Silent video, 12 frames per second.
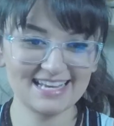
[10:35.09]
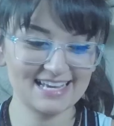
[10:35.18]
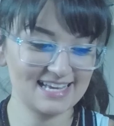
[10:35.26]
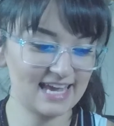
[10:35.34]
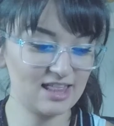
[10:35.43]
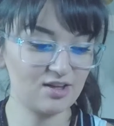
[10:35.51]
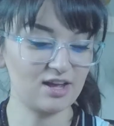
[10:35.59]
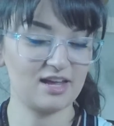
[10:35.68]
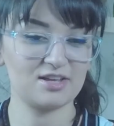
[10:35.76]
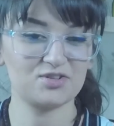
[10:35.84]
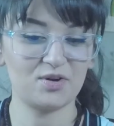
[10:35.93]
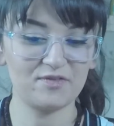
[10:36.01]
Okay, look,
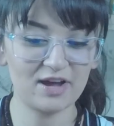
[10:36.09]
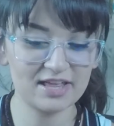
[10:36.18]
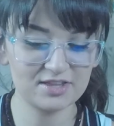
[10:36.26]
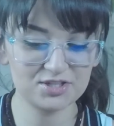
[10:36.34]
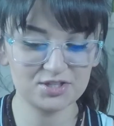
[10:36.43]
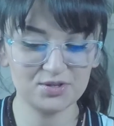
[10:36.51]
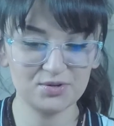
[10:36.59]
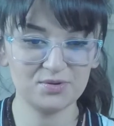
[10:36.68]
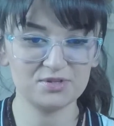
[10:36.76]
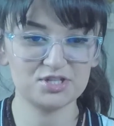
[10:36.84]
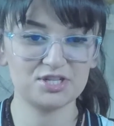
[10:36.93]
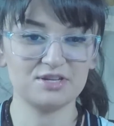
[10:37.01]
so I've cut the
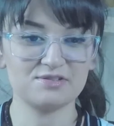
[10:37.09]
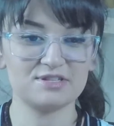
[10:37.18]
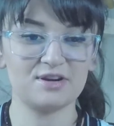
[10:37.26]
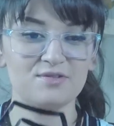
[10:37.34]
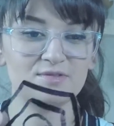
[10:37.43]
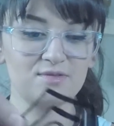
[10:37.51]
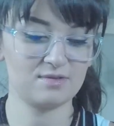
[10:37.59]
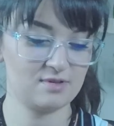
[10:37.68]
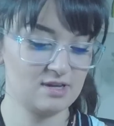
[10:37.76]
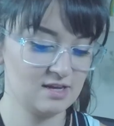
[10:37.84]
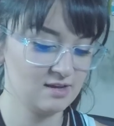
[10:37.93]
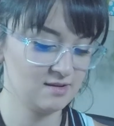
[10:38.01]
2 shields out.
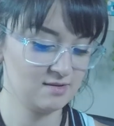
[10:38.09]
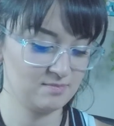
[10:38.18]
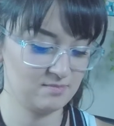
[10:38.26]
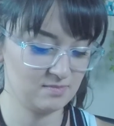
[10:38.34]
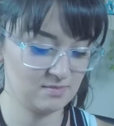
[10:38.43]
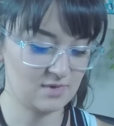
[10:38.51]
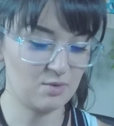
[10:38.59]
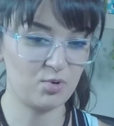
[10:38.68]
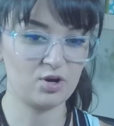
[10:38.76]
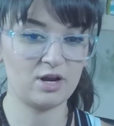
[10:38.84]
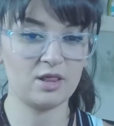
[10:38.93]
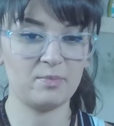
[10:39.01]
I'll
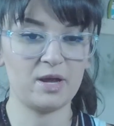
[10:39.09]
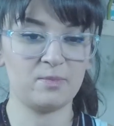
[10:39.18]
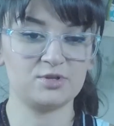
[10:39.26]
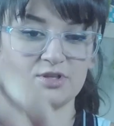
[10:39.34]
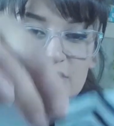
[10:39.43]
put it on the paper so